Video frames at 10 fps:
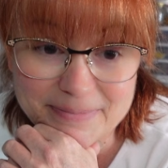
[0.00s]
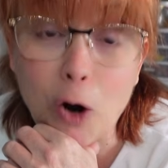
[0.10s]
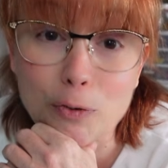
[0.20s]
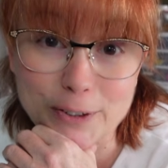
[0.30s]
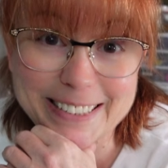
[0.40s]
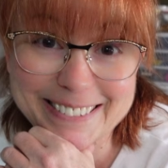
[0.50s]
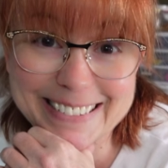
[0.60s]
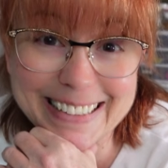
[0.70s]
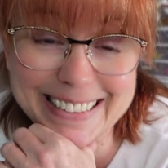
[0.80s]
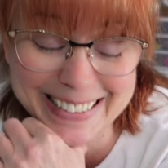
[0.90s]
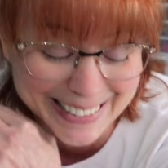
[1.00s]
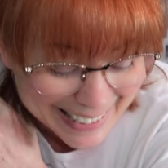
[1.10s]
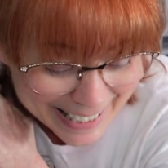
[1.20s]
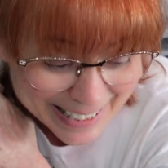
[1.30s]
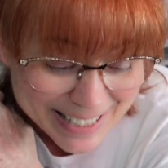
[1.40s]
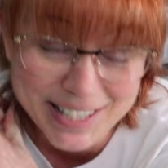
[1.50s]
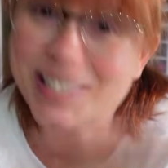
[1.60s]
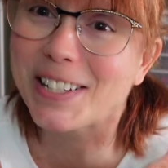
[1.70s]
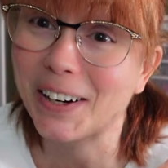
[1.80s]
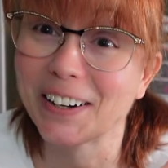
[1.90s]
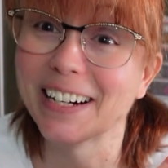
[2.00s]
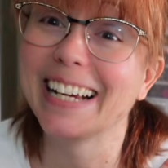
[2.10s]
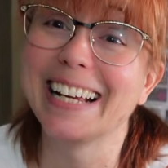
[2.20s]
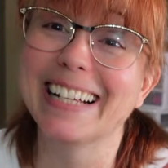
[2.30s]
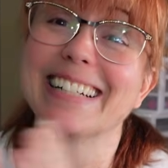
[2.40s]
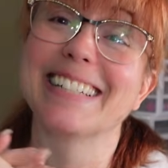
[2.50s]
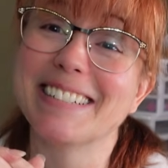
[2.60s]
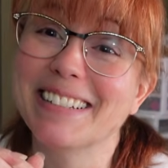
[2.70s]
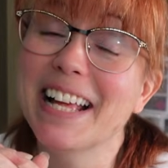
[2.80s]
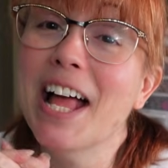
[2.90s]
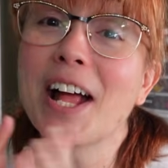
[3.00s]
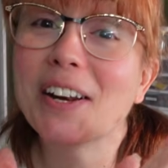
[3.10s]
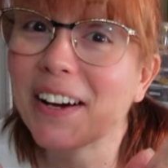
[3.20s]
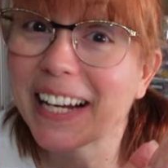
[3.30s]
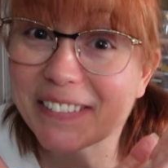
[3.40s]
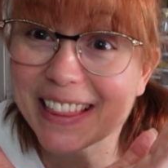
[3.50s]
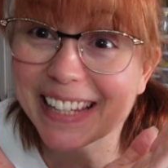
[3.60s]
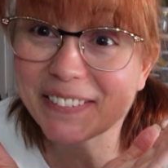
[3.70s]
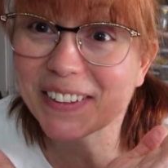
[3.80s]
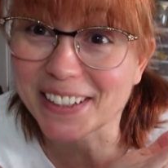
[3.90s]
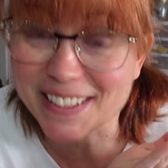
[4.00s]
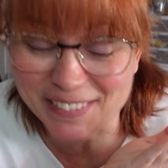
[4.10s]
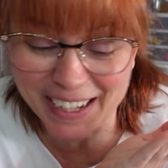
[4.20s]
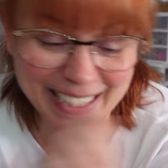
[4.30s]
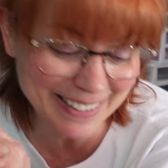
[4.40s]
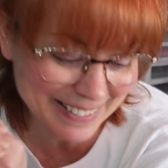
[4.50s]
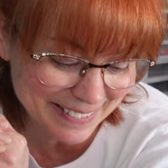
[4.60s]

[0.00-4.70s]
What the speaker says: over it. Sorry, not everything works, right?